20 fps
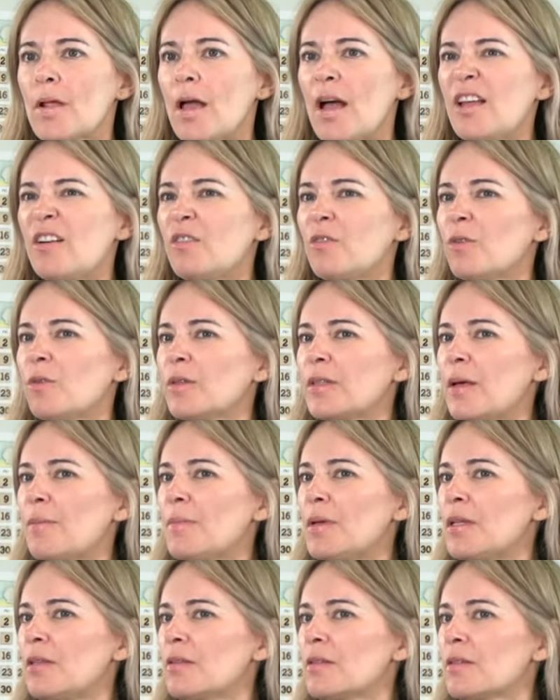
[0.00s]
I don't know what
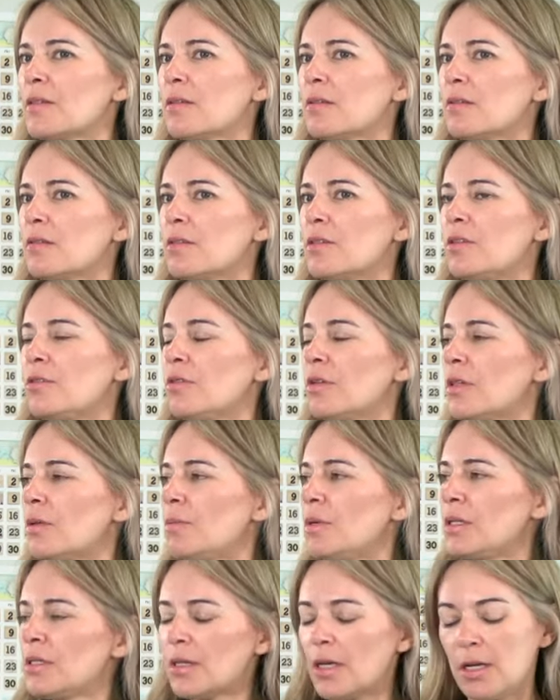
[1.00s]
that means. Do you know what that
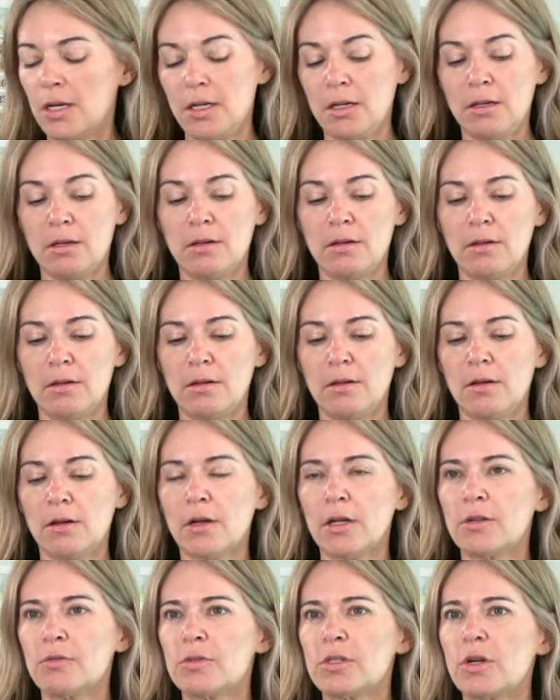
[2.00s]
means, Kenny?
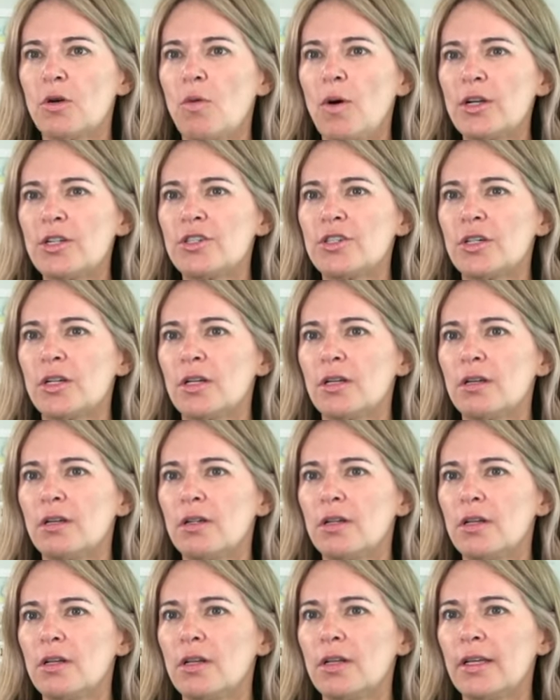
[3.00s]
It was a question.
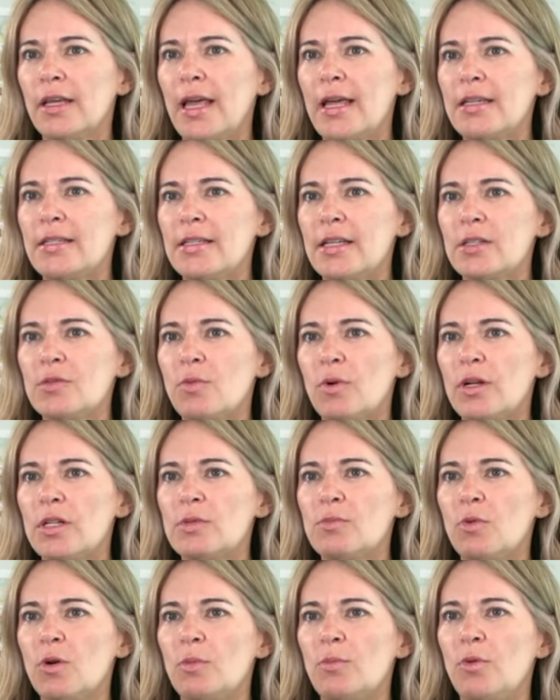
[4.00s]
Kay says, "What
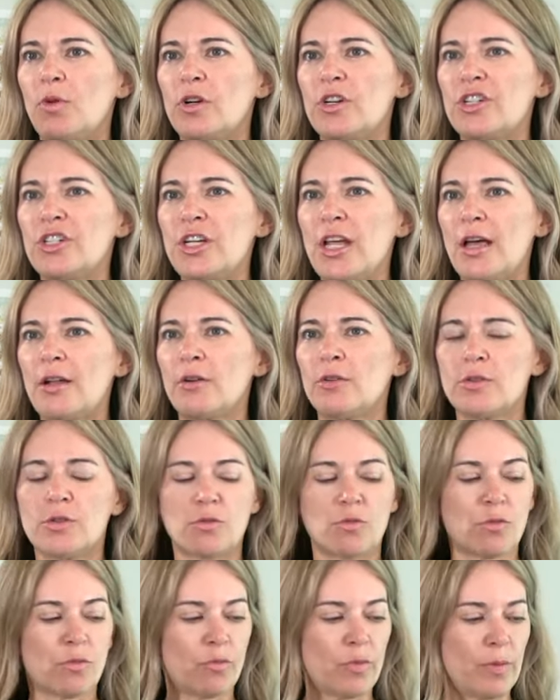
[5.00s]
is more important, shadows
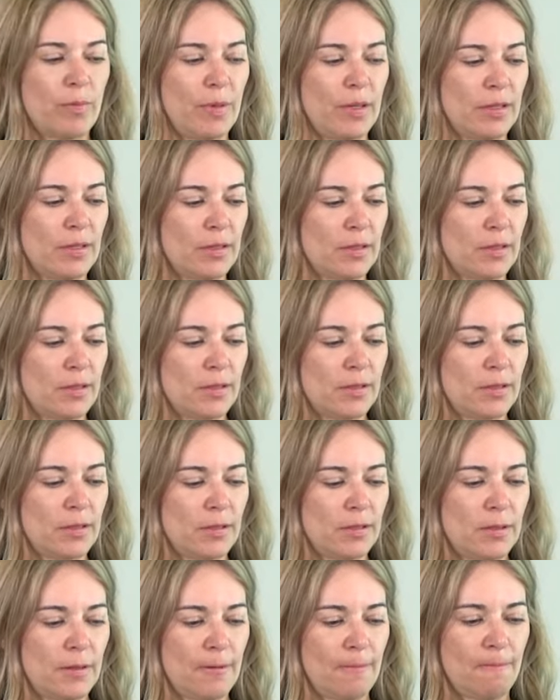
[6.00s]
or ribbons?"
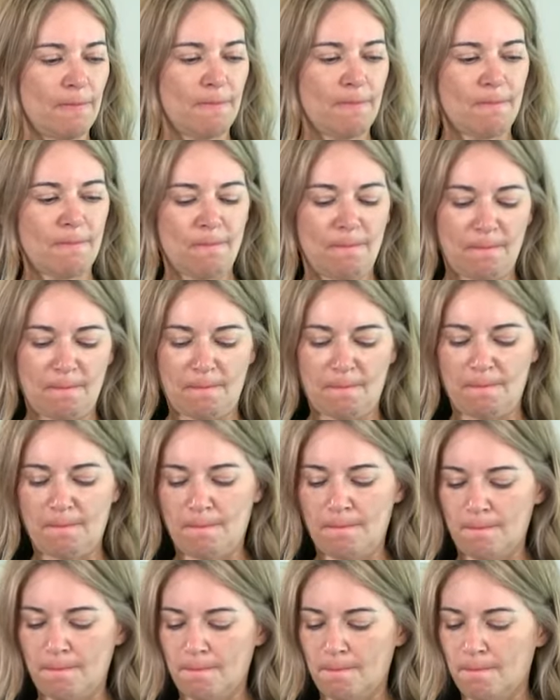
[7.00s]

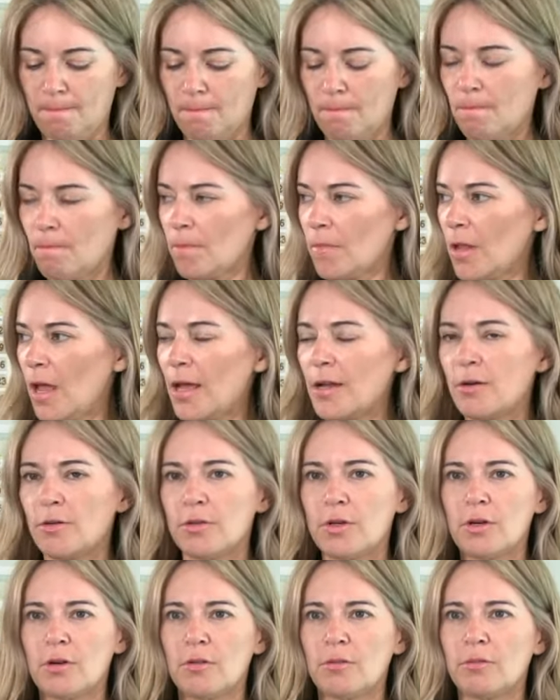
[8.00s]
Well, I don't know. I
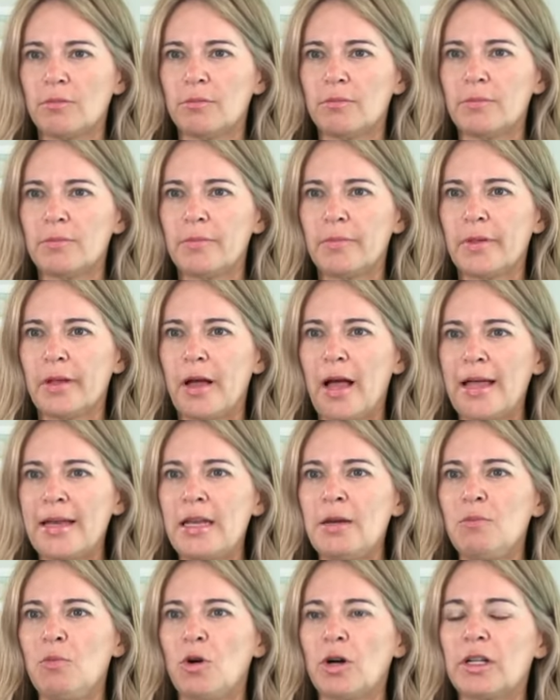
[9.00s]
don't know. That's a I need
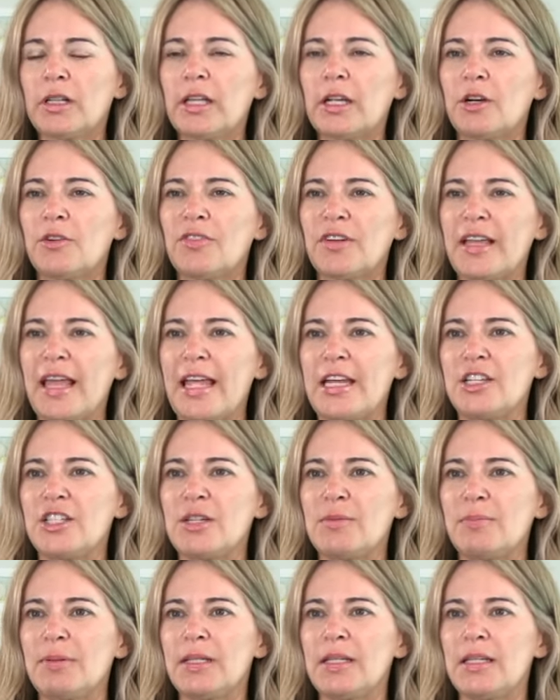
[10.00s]
question. more
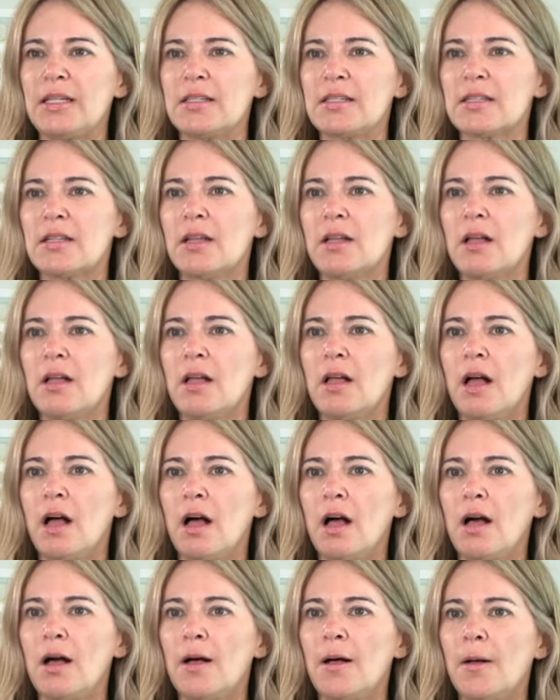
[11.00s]
clarification, yeah. please.
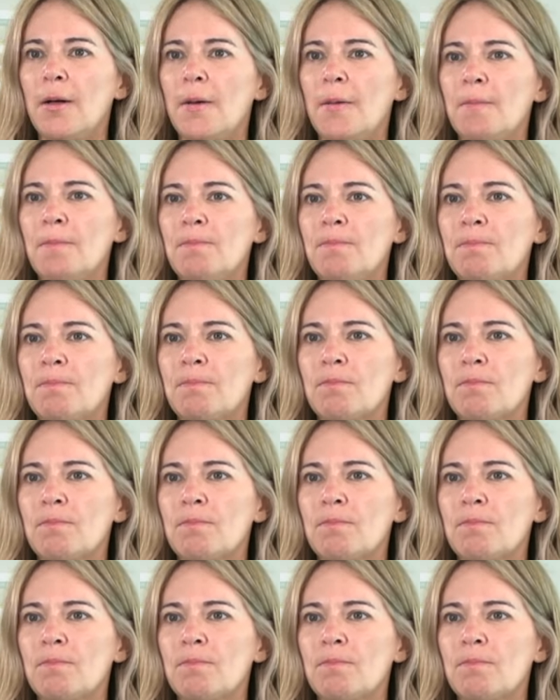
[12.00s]
Maybe. Um.